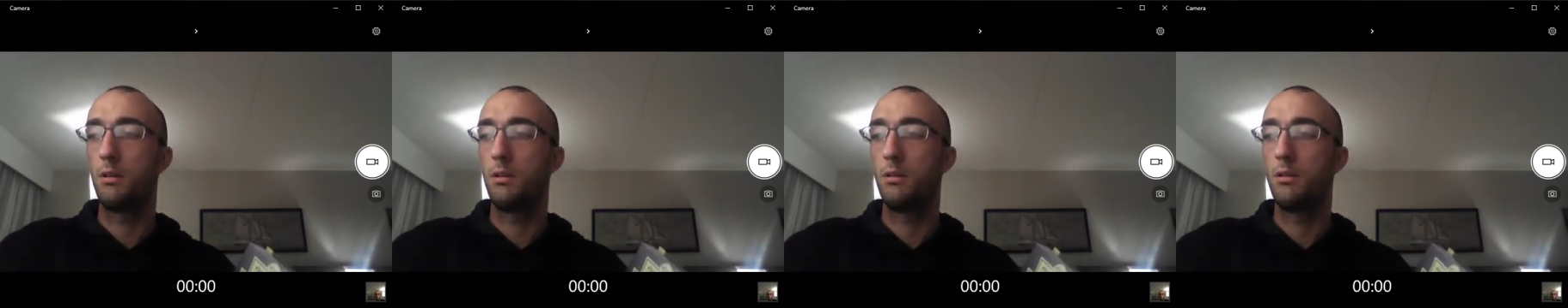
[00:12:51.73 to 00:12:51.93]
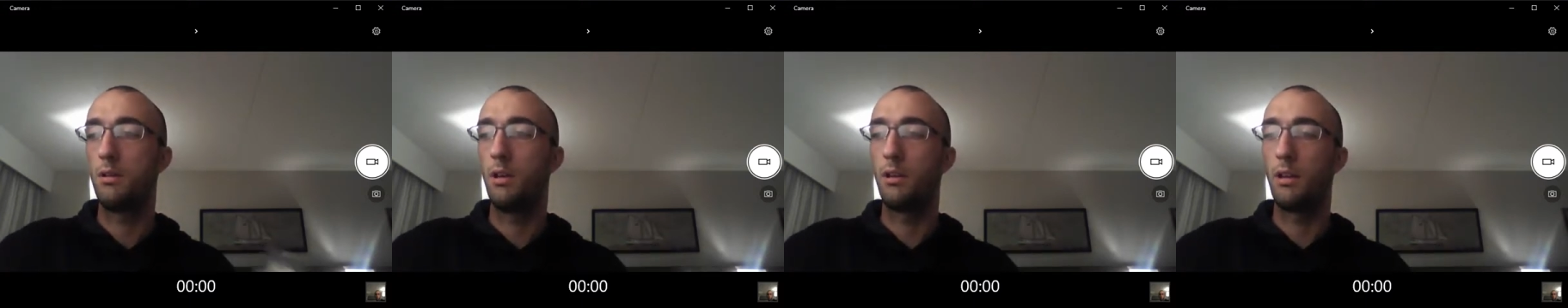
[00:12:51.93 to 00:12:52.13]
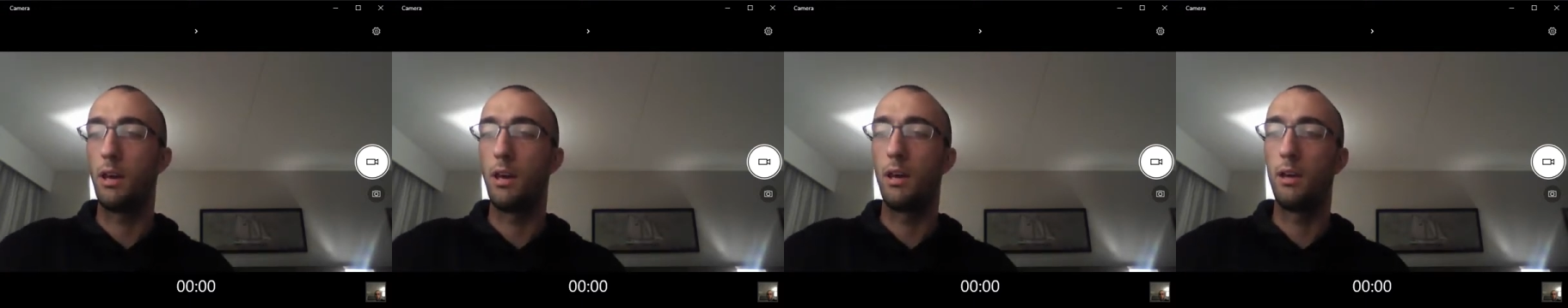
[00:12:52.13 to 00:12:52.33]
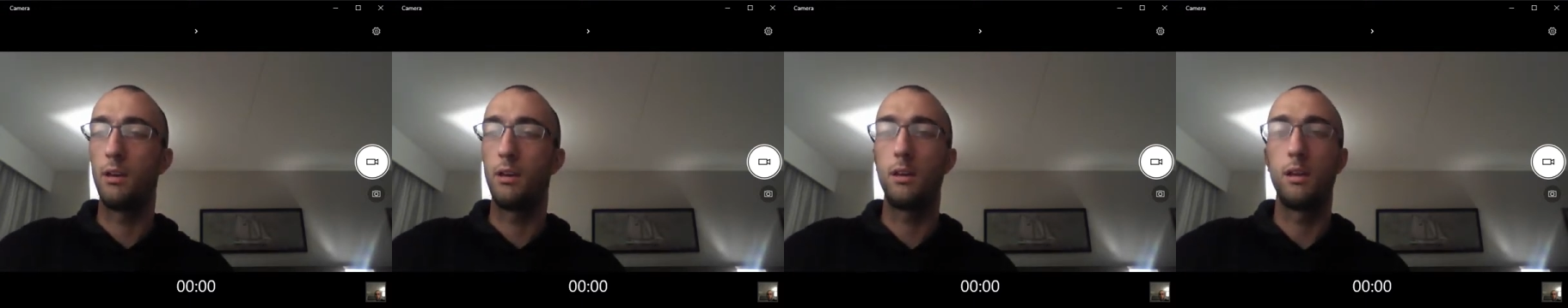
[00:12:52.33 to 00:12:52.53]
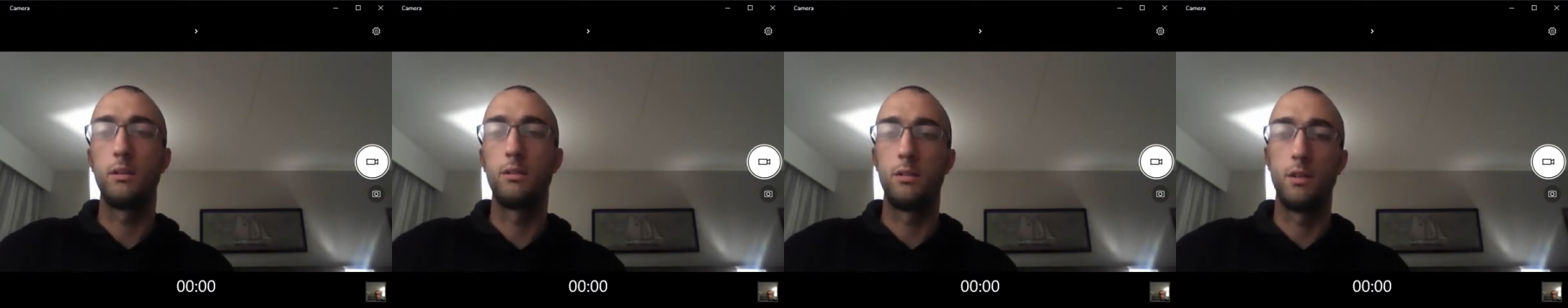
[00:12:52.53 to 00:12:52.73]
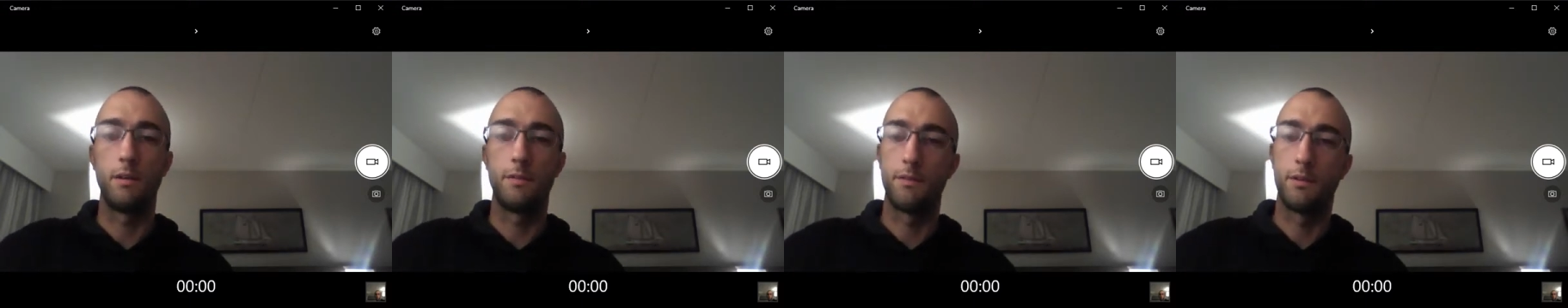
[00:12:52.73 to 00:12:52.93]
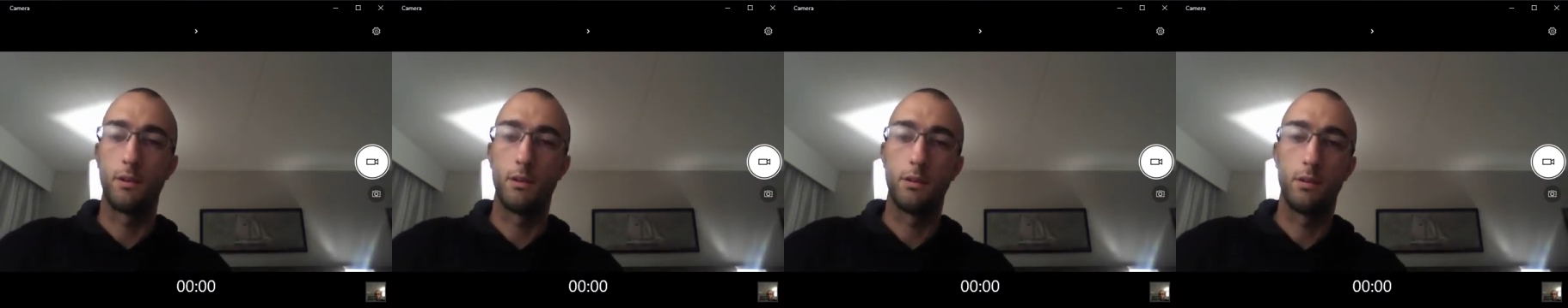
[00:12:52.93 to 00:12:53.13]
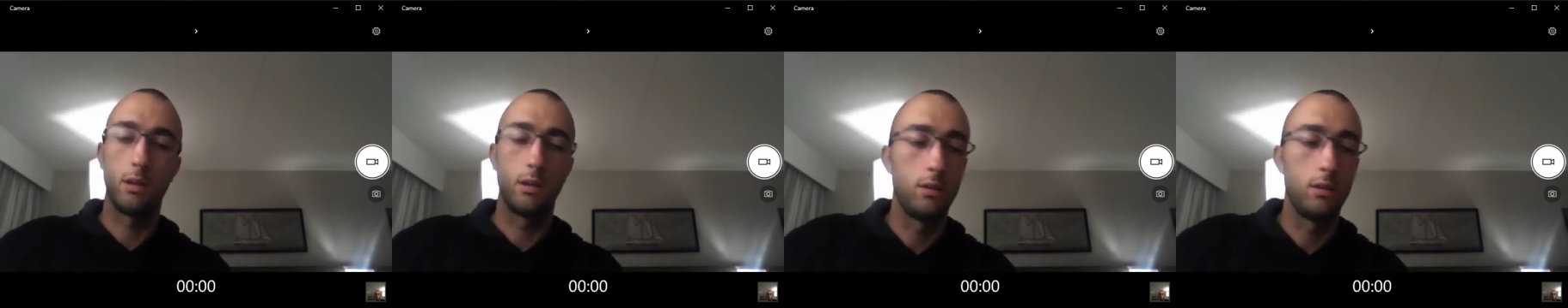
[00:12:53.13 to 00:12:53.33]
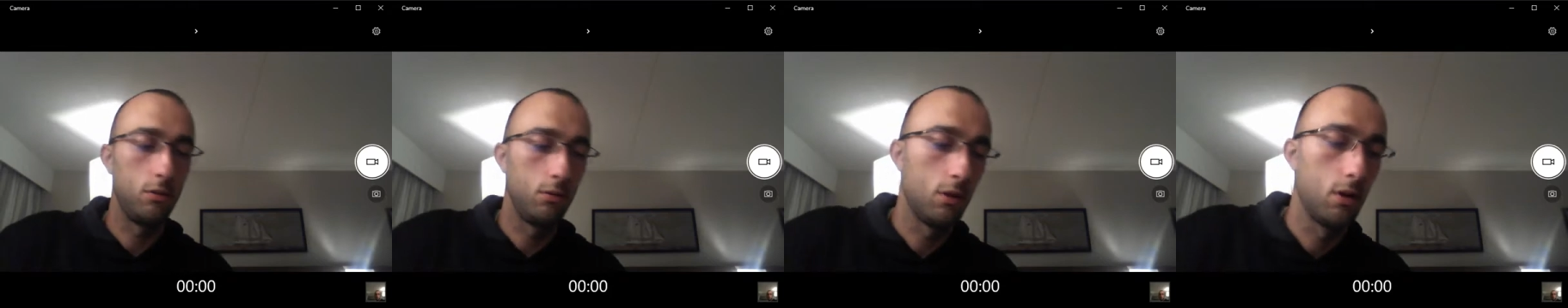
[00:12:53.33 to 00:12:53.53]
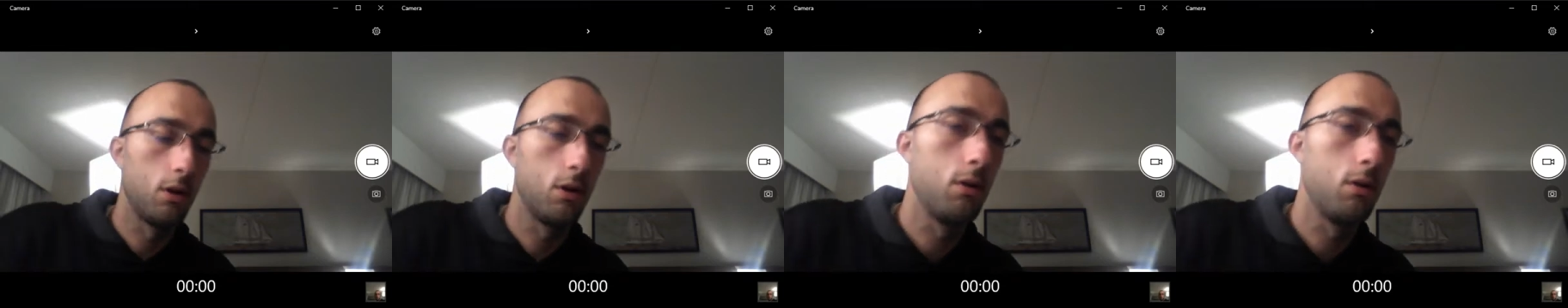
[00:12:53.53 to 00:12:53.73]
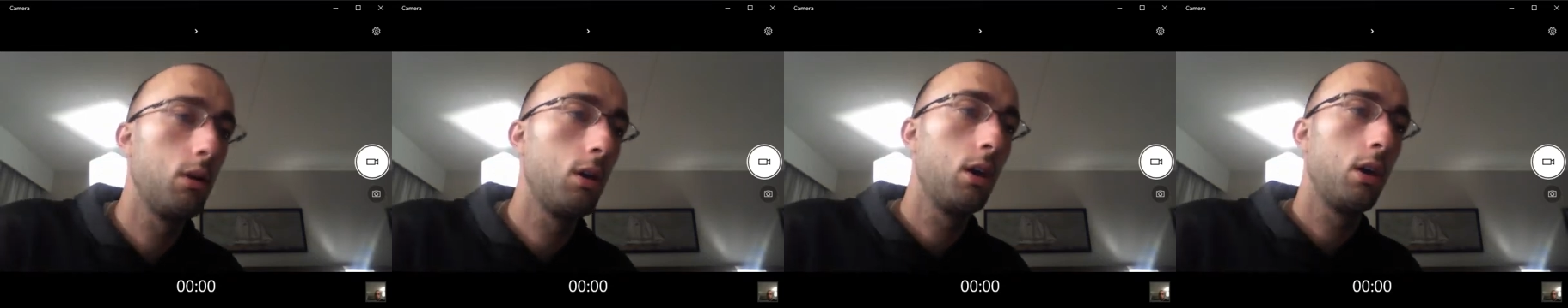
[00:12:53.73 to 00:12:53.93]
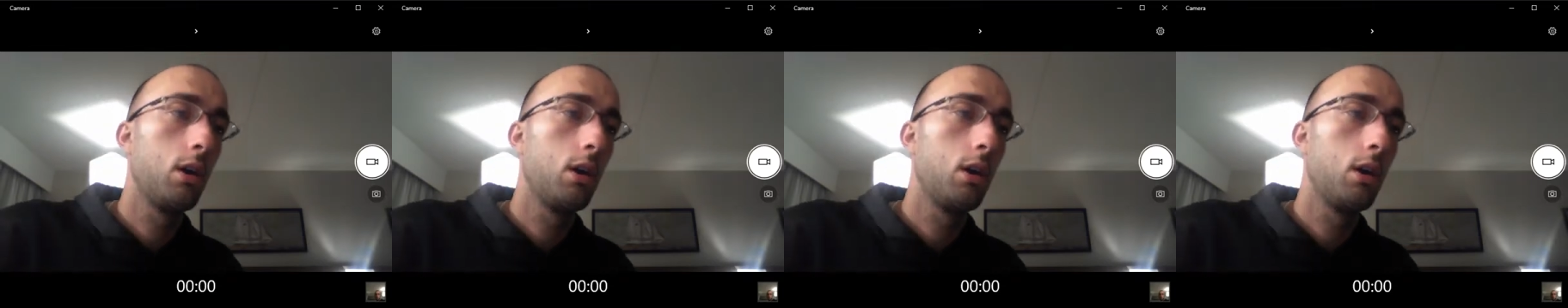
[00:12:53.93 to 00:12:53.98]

today it's different. Like you know,